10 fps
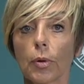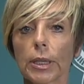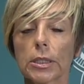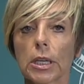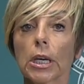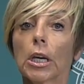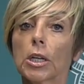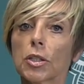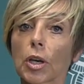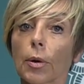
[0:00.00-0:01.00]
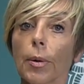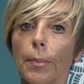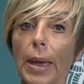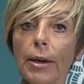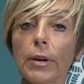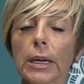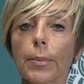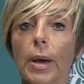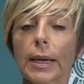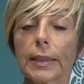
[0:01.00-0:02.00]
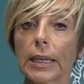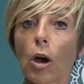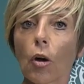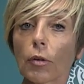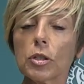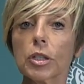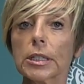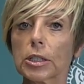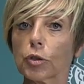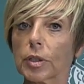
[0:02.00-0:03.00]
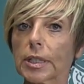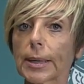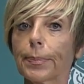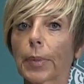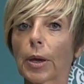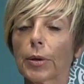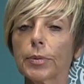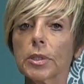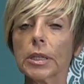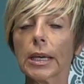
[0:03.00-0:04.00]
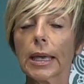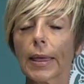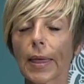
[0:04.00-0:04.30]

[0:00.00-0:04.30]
point. So bearing in mind the origin is your sit bones